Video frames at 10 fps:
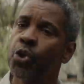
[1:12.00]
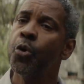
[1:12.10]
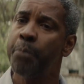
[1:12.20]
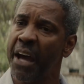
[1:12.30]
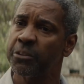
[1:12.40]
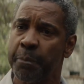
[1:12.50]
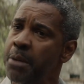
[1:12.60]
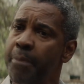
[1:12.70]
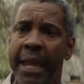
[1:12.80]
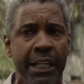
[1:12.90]
You best be
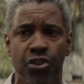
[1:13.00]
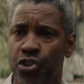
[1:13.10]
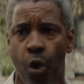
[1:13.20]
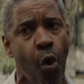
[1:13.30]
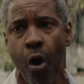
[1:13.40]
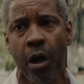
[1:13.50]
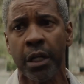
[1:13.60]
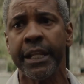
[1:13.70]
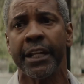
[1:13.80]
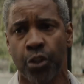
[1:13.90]
making sure
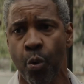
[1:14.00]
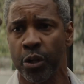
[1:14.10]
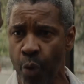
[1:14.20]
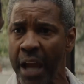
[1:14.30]
they're doing